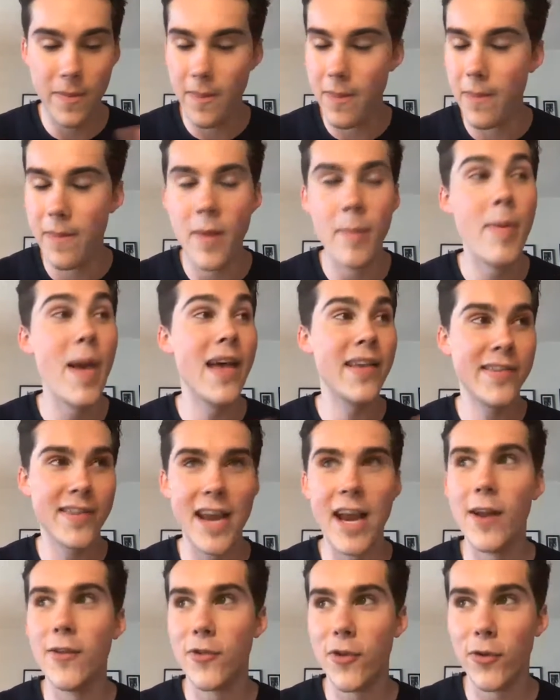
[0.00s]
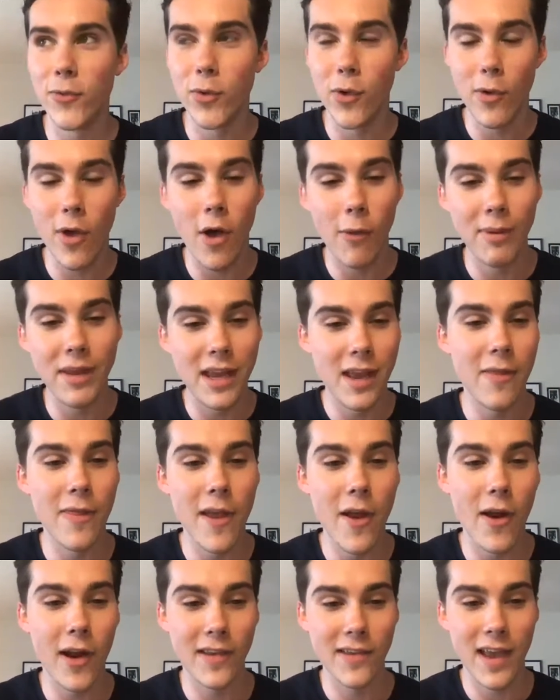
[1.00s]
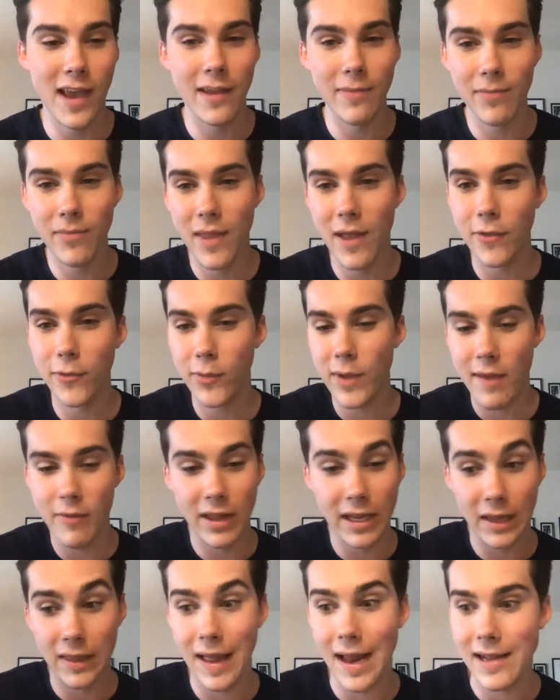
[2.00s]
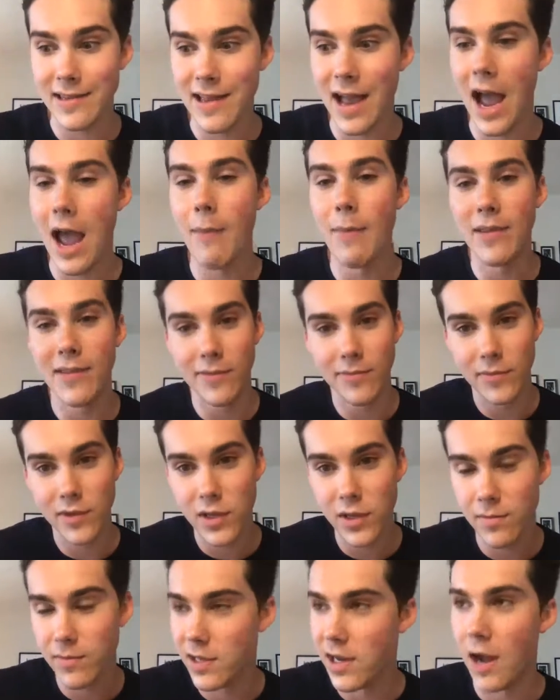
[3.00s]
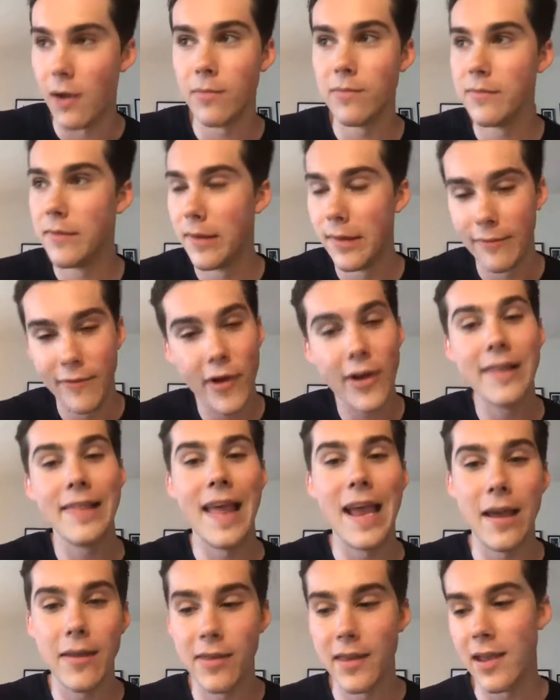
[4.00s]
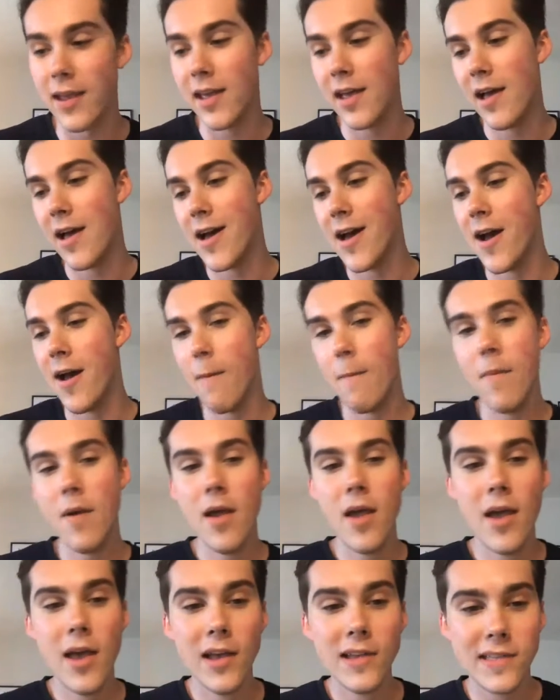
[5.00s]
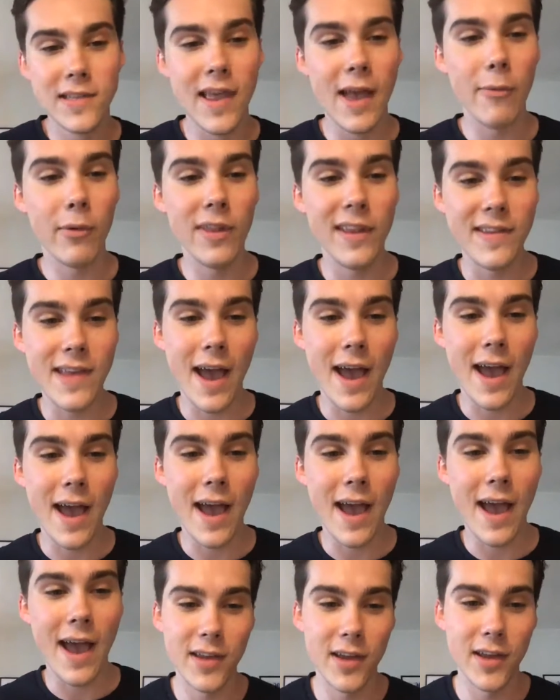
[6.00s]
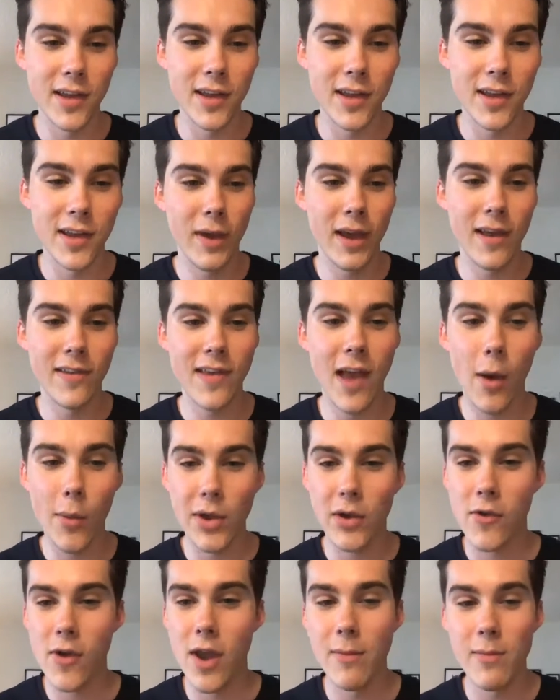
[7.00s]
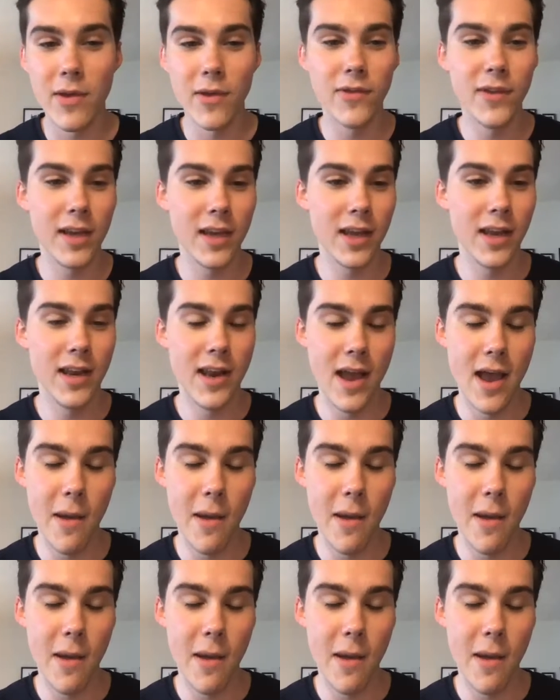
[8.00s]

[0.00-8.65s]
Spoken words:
The best answers will all be in there because we have like a lot of time. It's very lengthy. So that really dives into showing us how we create music and